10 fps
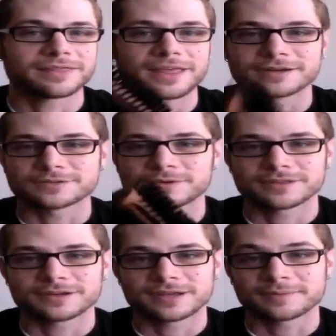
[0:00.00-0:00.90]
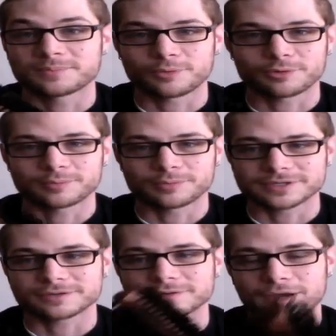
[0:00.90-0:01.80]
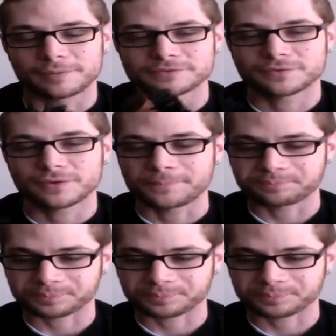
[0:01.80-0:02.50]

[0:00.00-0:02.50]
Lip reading: that is where the name Boar Bristle comes from.